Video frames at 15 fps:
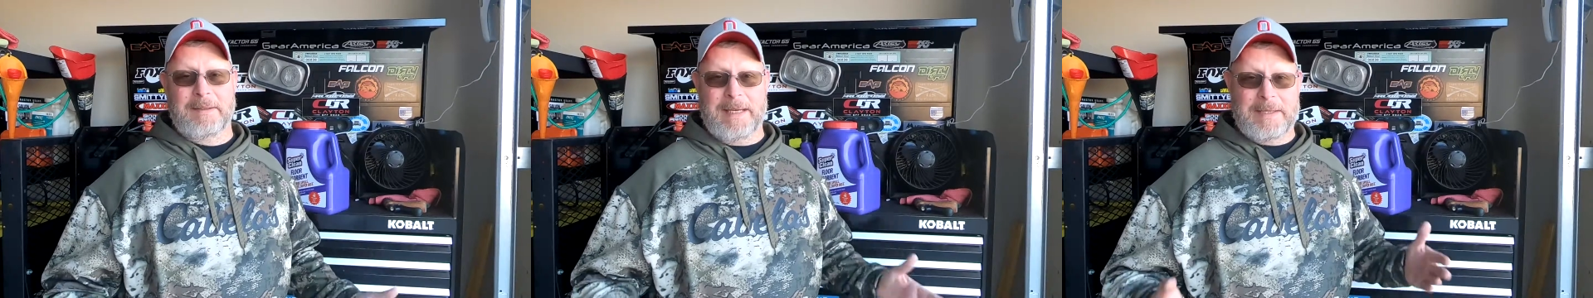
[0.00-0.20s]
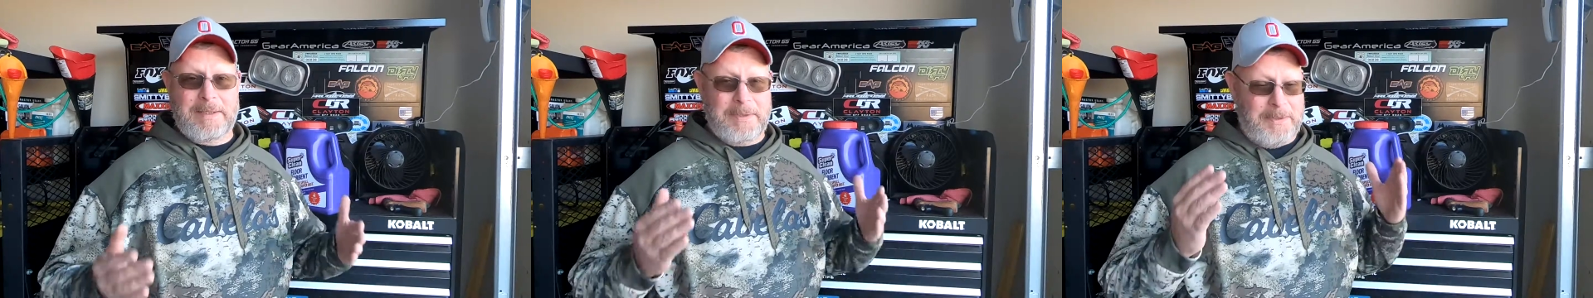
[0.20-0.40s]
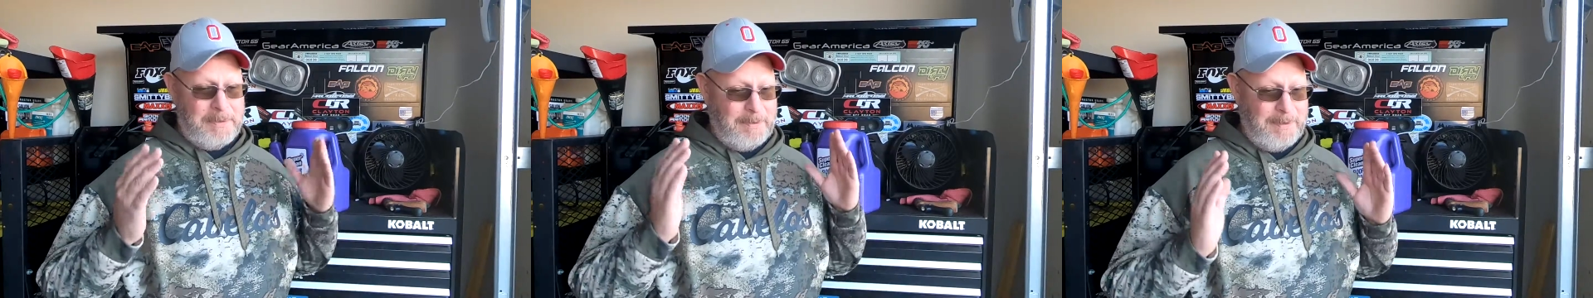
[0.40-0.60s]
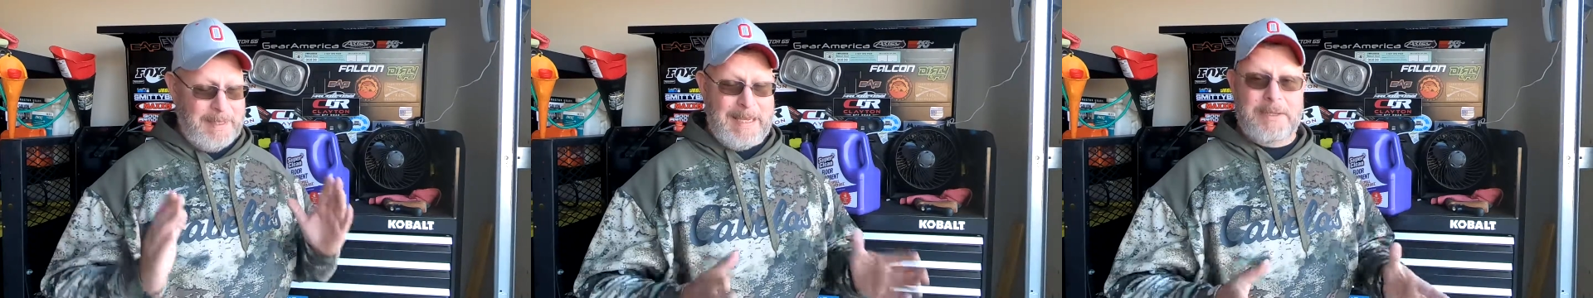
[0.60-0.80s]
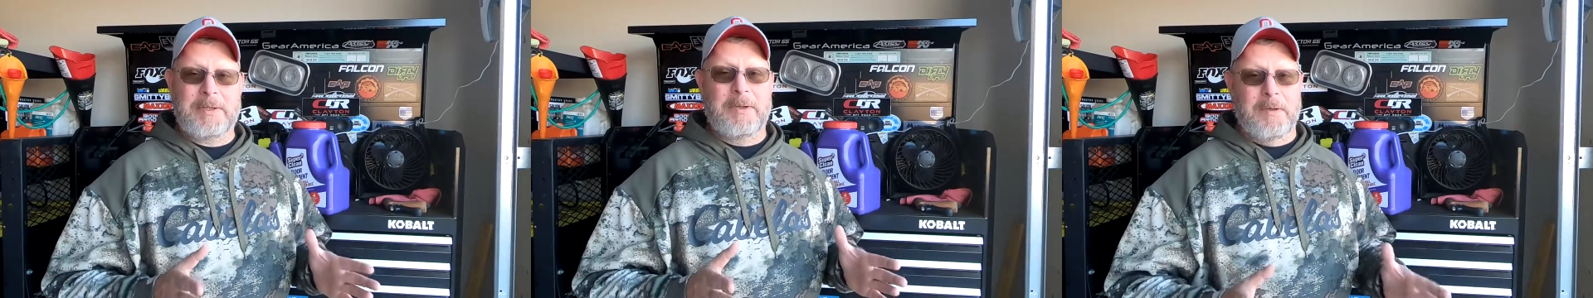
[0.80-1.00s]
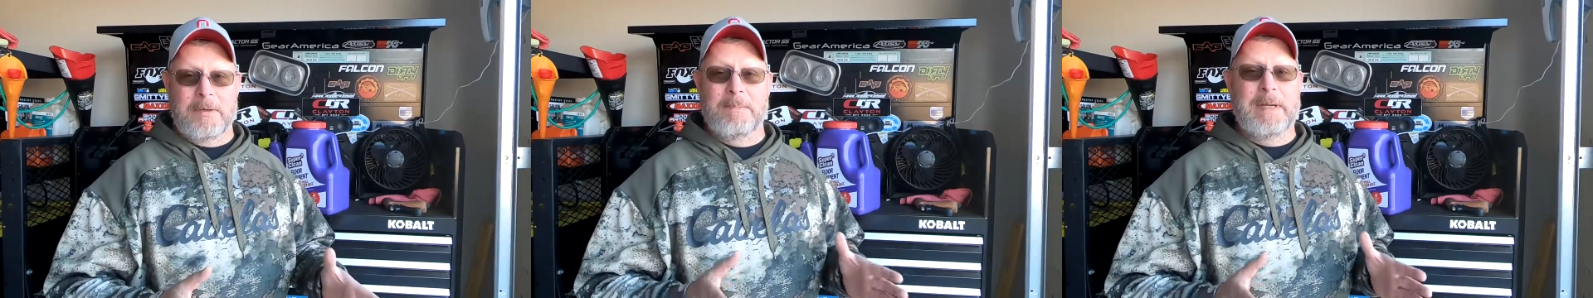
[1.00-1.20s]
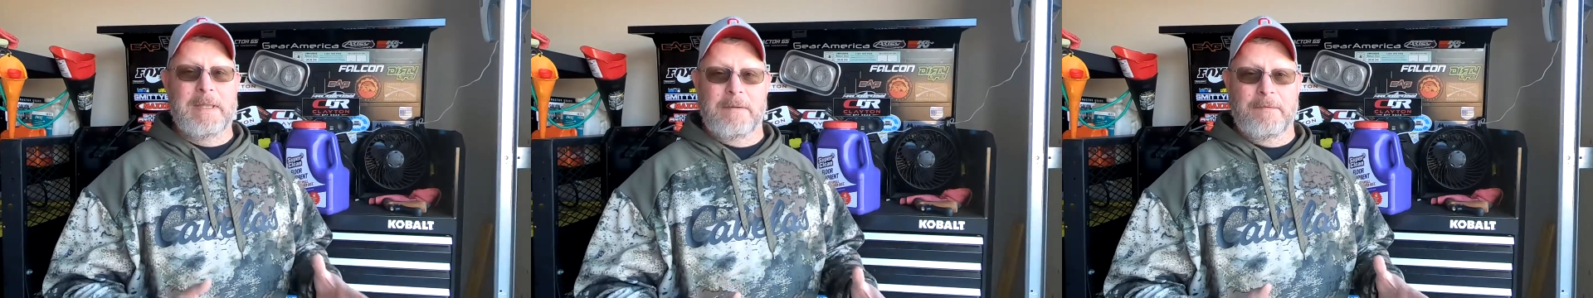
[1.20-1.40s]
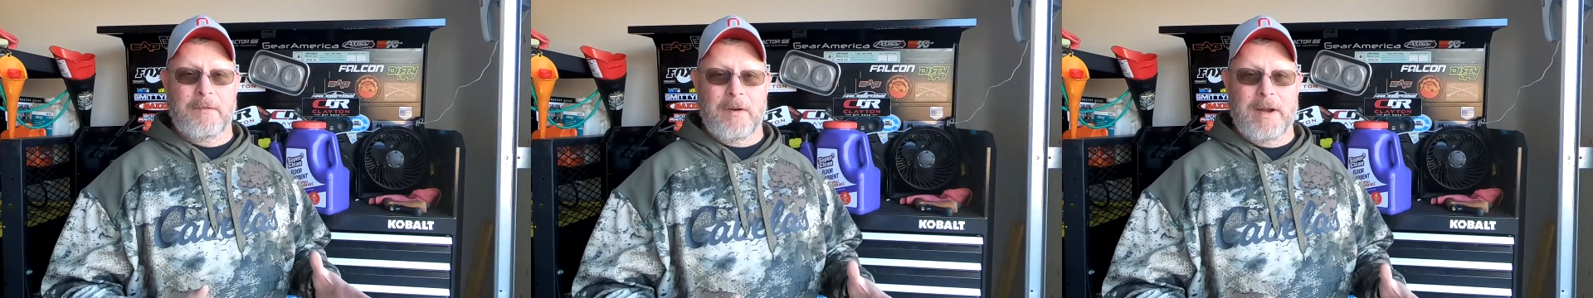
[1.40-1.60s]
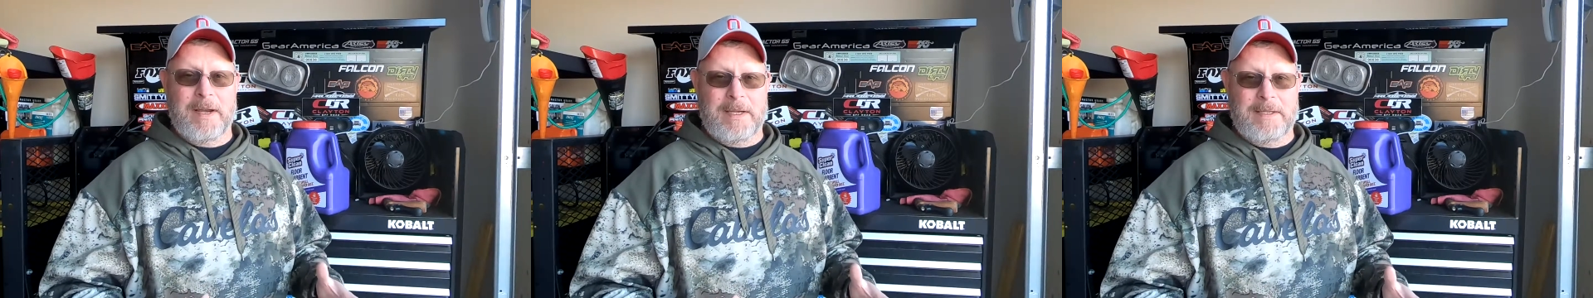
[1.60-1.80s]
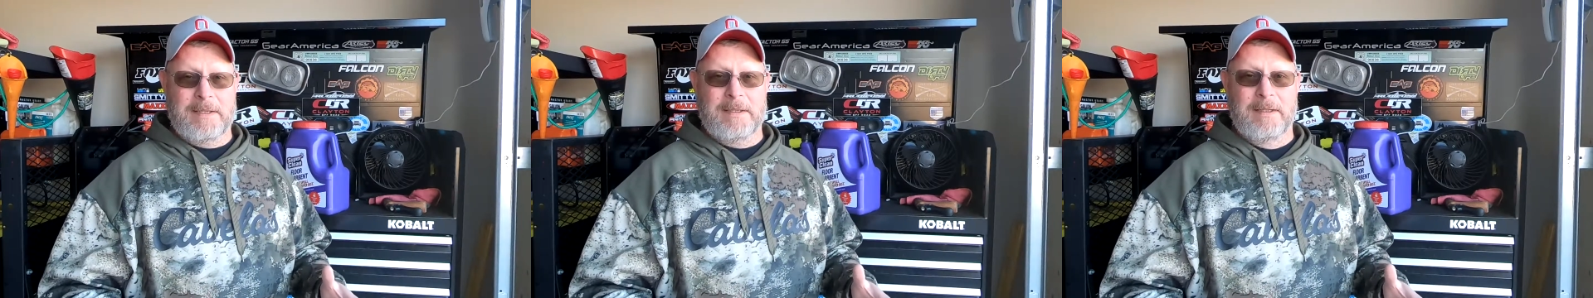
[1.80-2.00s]
That's good. That's going to be the
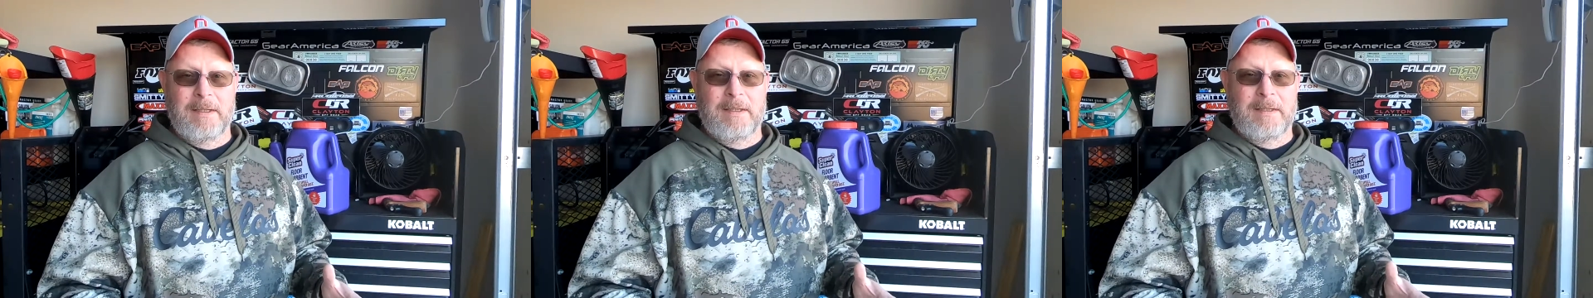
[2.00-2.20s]
phrase.